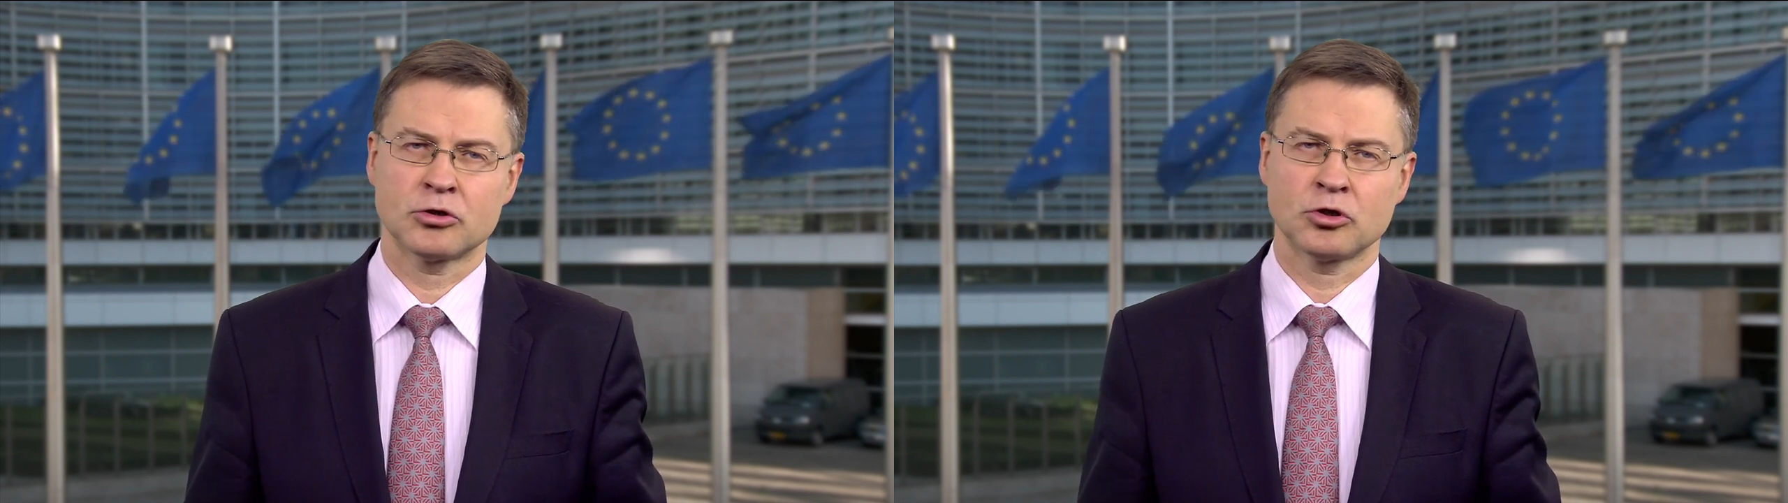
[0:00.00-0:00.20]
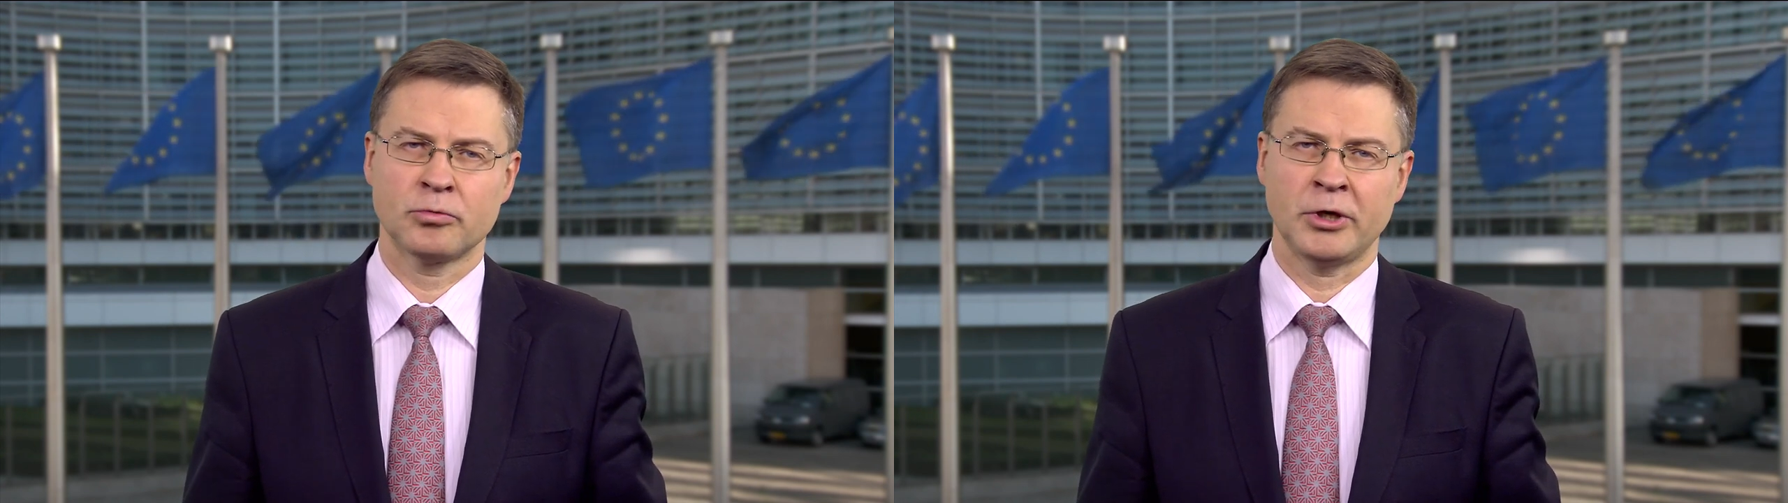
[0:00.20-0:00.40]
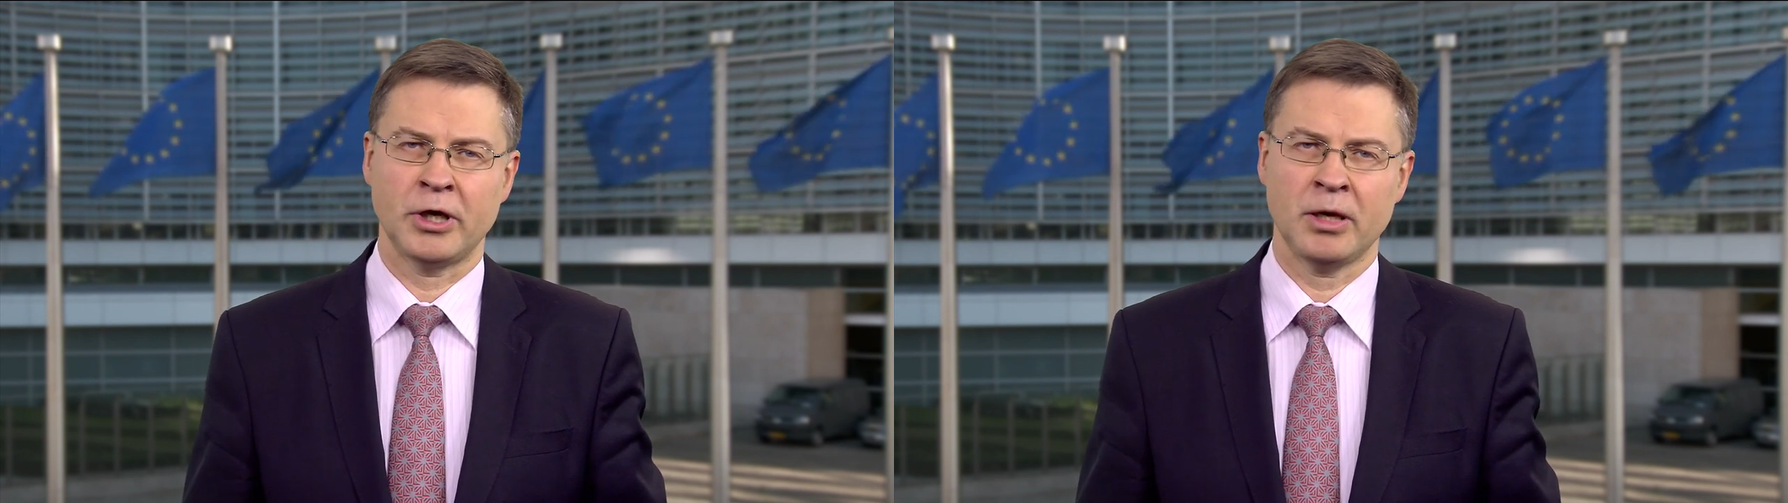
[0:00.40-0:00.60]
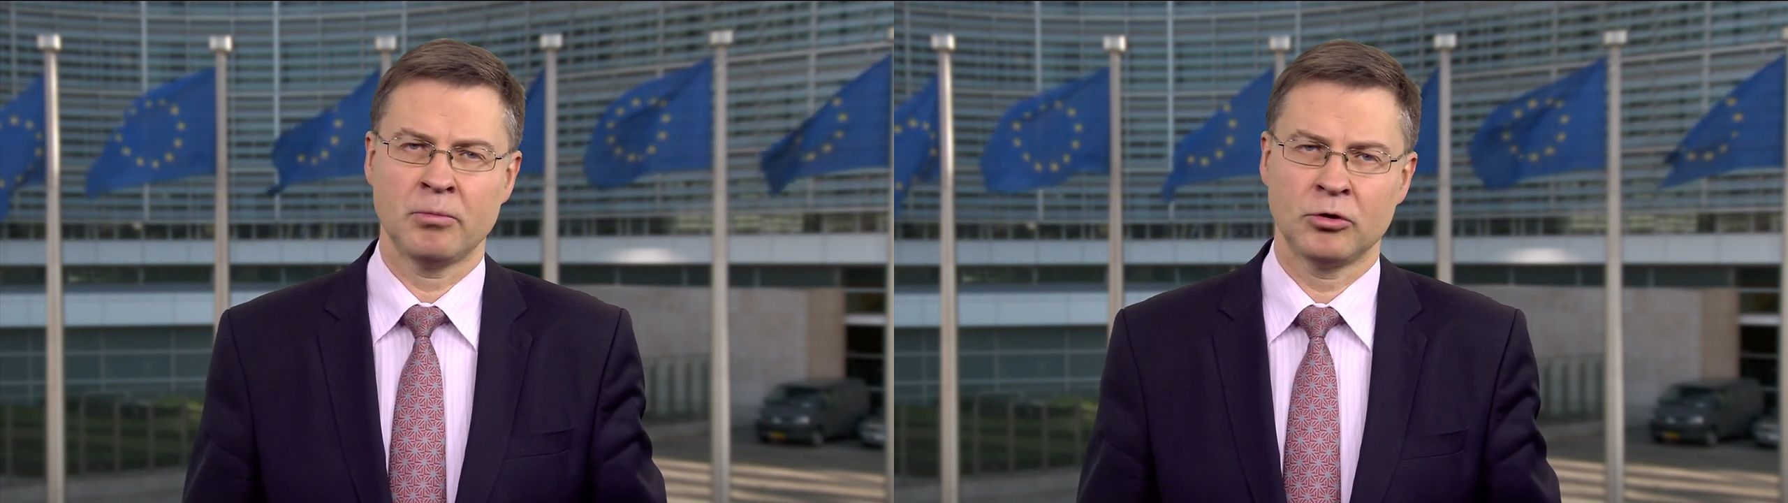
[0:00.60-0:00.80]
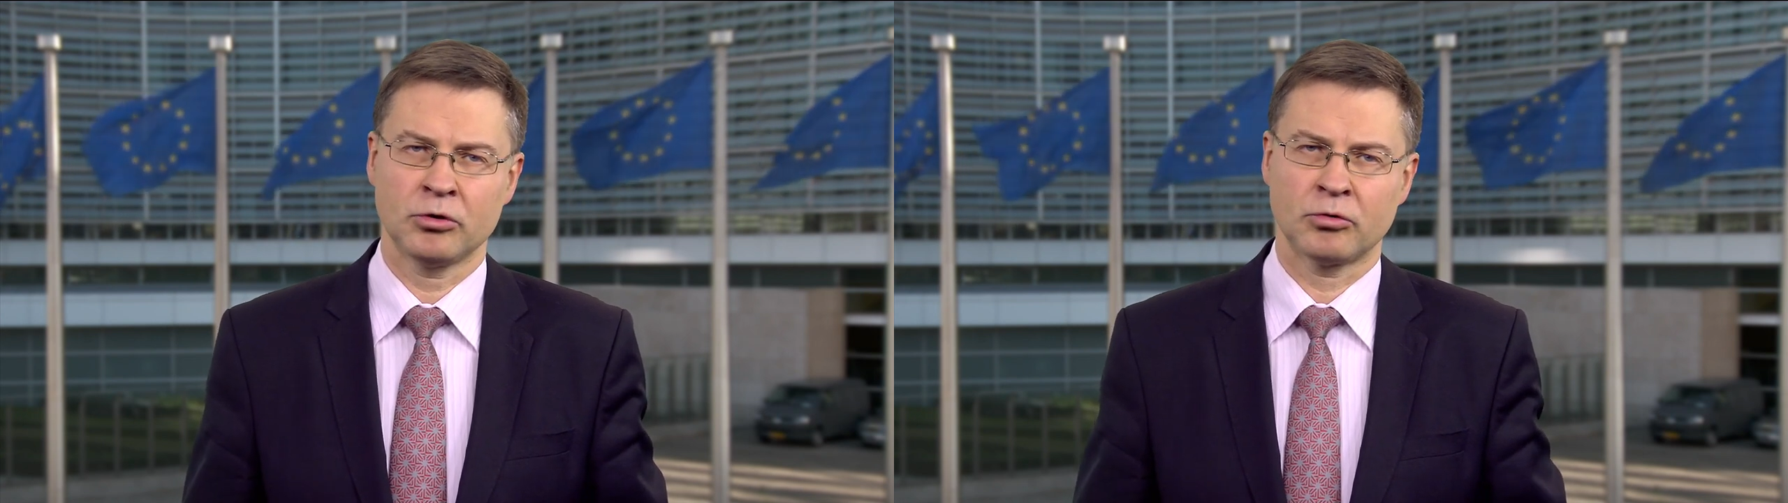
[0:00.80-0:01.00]
should be
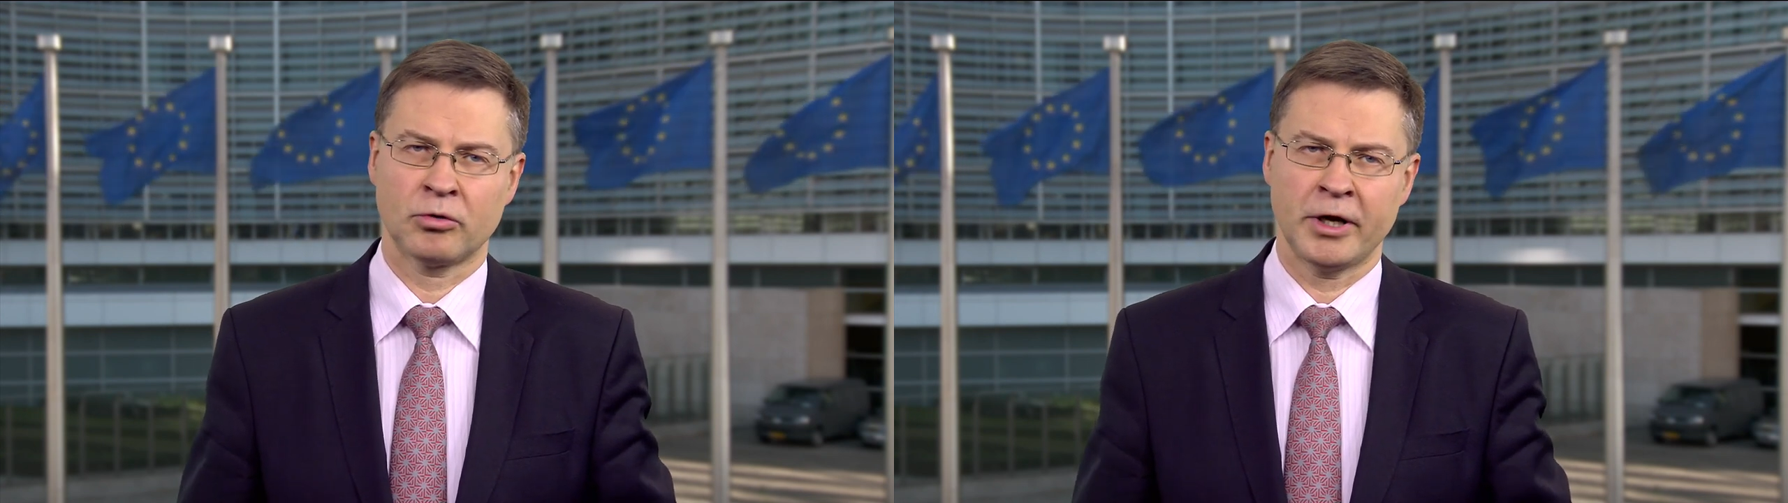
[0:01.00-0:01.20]
able to